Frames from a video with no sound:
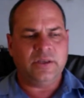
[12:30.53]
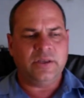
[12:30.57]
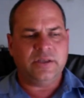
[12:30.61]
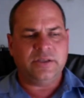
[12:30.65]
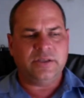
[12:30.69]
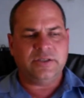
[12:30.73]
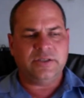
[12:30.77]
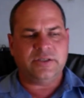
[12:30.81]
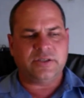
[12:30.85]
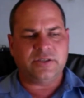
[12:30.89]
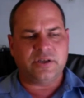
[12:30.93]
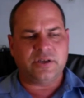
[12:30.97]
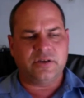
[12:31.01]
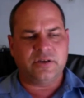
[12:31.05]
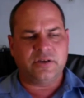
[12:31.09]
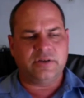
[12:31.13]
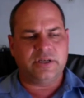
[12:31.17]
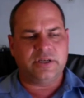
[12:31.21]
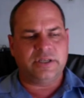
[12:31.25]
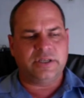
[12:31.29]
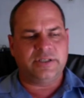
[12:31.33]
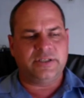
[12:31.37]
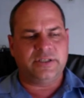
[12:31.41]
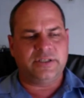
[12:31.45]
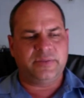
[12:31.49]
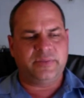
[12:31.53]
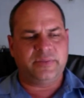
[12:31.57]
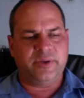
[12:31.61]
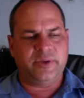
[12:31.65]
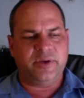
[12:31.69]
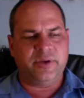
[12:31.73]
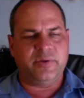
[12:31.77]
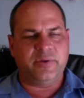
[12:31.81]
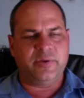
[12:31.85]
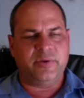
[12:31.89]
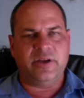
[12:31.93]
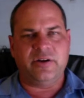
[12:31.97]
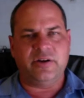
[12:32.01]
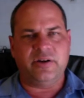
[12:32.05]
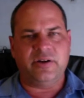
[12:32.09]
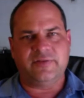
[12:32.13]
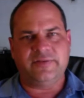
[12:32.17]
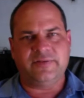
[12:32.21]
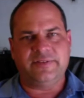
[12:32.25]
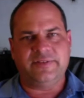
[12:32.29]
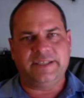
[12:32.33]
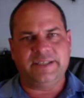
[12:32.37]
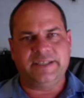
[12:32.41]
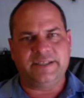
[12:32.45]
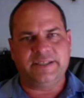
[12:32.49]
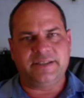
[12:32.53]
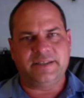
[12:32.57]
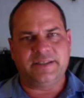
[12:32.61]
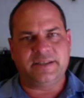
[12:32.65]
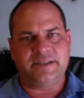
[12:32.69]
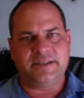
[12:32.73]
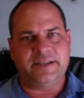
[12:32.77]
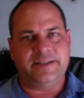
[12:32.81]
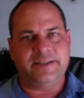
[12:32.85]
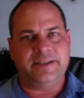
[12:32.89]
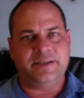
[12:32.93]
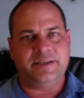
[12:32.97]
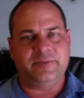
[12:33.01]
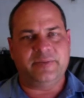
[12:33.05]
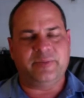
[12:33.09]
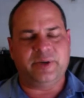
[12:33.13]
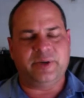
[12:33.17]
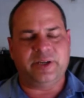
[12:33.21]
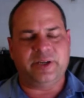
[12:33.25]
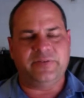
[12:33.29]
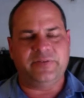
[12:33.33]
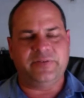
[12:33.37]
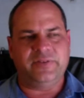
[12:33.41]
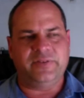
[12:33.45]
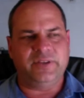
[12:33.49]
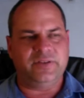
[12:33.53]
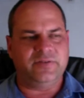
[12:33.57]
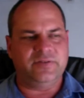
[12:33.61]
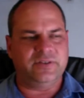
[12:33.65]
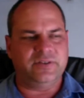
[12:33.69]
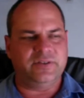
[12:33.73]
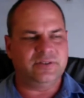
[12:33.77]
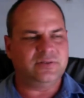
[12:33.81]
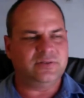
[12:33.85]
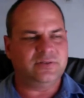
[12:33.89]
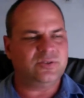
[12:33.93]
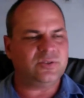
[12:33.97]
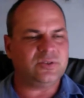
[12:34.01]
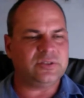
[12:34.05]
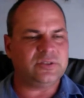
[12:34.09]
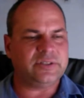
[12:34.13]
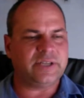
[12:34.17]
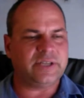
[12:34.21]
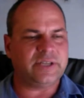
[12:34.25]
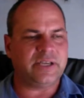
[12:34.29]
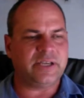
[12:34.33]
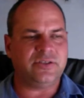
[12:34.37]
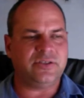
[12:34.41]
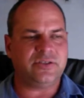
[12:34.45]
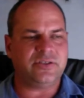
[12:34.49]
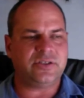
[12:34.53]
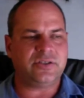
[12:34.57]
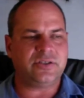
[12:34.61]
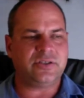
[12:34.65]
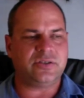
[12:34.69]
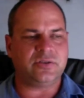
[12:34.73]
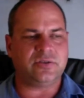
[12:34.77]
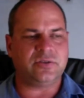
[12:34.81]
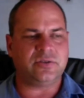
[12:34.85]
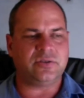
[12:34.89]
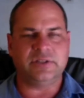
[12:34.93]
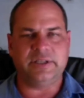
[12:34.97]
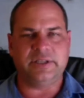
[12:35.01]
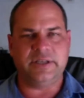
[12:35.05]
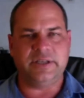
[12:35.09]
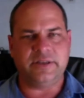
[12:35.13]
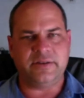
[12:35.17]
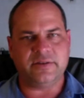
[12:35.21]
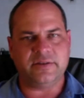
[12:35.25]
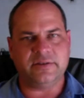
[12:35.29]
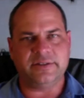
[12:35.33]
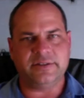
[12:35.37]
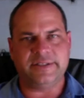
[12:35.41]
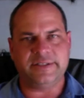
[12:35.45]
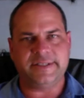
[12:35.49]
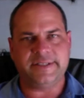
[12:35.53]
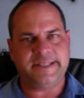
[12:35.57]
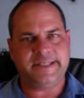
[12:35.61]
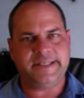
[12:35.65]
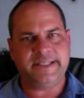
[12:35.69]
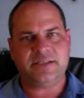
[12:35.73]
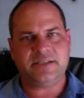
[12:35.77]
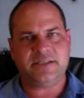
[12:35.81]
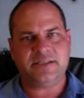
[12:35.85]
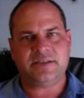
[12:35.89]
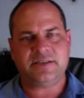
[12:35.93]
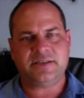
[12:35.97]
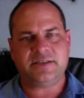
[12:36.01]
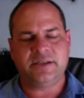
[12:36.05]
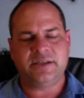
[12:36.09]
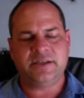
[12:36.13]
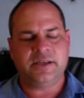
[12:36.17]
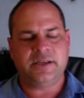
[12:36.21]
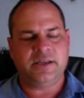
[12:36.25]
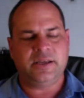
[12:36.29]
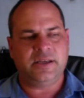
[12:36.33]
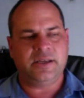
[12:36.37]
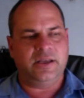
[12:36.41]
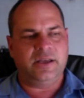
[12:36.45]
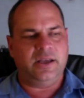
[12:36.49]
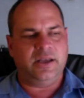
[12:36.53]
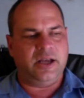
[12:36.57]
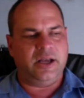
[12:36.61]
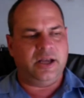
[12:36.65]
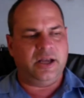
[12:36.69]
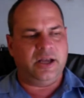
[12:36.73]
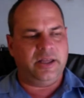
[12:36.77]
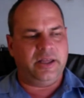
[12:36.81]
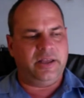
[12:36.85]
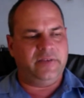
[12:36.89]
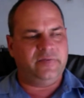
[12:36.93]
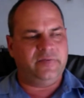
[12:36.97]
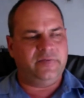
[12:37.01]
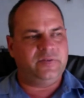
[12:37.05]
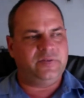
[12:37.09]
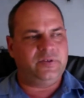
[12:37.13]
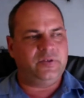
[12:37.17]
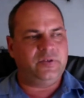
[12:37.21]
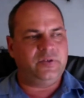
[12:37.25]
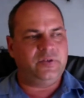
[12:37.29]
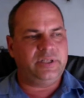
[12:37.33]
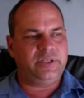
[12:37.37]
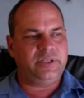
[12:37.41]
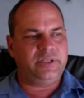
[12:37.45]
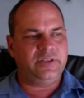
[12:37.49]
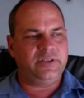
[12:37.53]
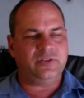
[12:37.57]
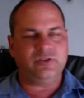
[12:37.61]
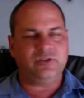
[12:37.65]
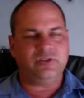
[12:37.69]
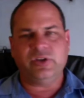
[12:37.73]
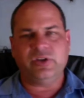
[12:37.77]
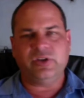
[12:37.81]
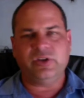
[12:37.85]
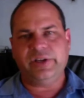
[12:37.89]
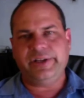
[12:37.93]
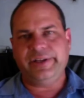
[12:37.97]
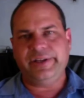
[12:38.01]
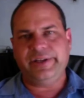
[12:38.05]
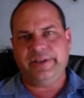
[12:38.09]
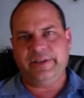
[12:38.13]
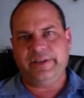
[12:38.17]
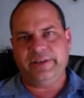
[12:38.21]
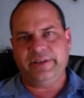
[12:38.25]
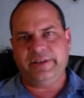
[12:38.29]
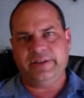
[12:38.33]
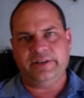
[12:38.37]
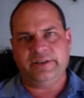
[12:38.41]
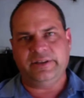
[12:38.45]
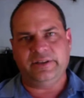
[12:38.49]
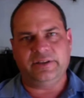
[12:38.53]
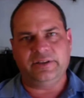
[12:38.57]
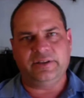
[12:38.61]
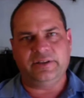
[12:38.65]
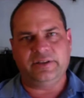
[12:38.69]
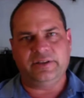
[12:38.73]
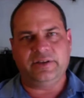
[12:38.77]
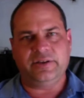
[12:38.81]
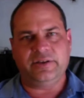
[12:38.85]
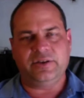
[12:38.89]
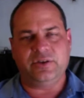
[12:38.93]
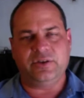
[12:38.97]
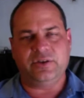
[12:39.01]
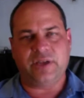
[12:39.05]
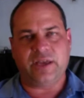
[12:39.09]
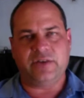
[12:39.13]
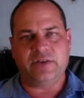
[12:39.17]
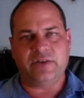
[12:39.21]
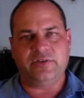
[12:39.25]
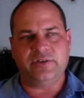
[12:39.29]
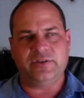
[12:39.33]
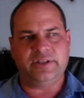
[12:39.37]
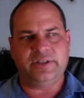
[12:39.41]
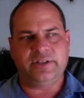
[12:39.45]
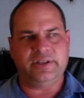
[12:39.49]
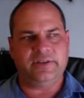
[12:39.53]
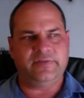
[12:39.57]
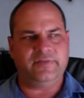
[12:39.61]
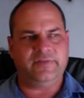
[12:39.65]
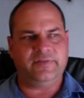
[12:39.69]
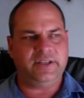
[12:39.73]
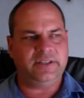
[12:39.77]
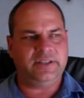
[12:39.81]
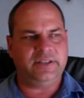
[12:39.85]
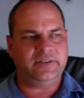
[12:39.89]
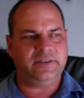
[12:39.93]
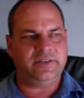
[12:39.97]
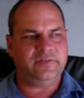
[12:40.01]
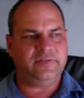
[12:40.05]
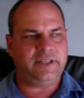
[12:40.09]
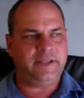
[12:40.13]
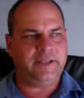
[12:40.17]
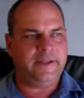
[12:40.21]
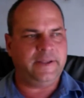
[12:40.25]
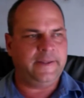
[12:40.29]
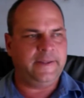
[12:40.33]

So just be aware of ticks and tick bite fever. It's all dangerous, all lethal diseases. If treated early, you can treat it effectively,